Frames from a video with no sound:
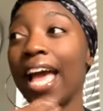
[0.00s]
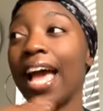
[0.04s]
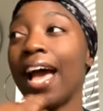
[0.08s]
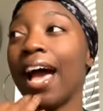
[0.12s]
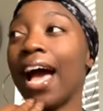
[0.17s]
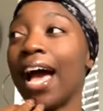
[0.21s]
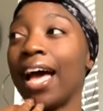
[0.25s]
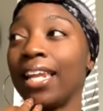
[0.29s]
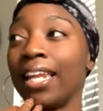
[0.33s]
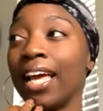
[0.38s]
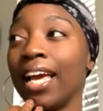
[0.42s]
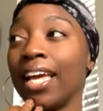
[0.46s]

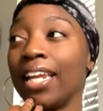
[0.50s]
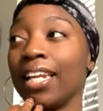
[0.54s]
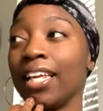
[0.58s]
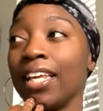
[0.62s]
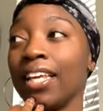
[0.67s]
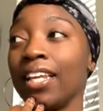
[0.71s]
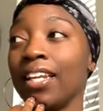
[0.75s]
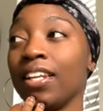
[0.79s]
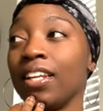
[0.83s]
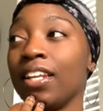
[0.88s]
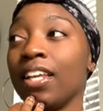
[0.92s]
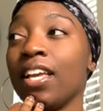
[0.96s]

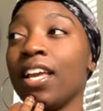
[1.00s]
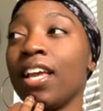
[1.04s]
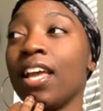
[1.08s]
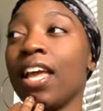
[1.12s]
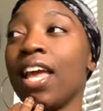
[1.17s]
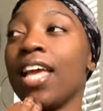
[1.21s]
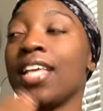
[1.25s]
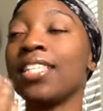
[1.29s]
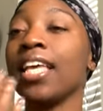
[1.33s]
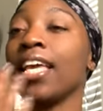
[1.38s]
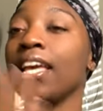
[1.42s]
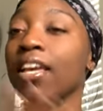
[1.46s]
highlighted
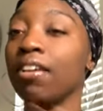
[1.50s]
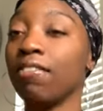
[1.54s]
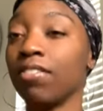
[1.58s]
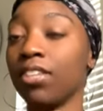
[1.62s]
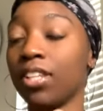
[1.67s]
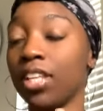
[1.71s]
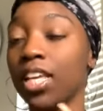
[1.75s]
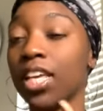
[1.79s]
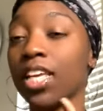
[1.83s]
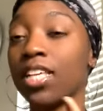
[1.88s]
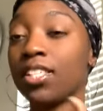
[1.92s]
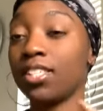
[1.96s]
as
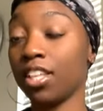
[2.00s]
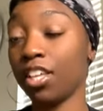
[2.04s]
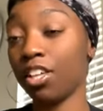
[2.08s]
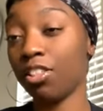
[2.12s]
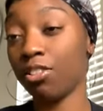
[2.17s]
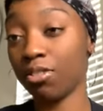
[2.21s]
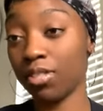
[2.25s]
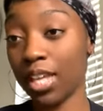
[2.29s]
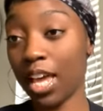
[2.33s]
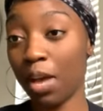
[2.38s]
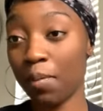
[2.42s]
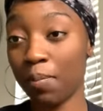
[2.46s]
heavily as
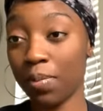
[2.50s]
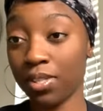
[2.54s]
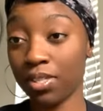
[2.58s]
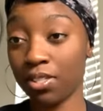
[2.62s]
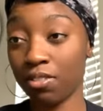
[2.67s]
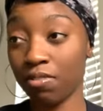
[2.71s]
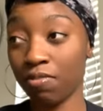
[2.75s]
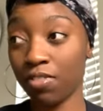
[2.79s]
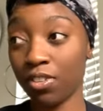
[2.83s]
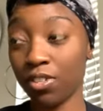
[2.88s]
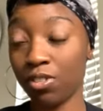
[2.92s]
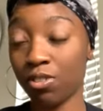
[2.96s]
other topics
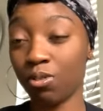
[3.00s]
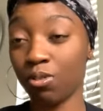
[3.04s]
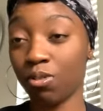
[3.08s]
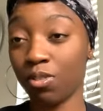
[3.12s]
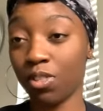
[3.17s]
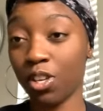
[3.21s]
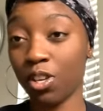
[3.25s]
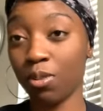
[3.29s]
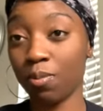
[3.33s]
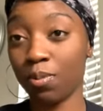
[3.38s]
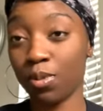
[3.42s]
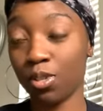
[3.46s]
in physical
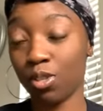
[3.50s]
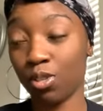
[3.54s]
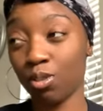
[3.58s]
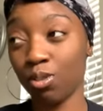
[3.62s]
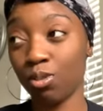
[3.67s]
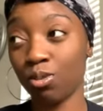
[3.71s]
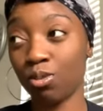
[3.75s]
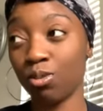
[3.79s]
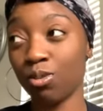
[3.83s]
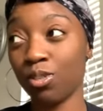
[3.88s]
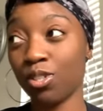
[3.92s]
therapy school.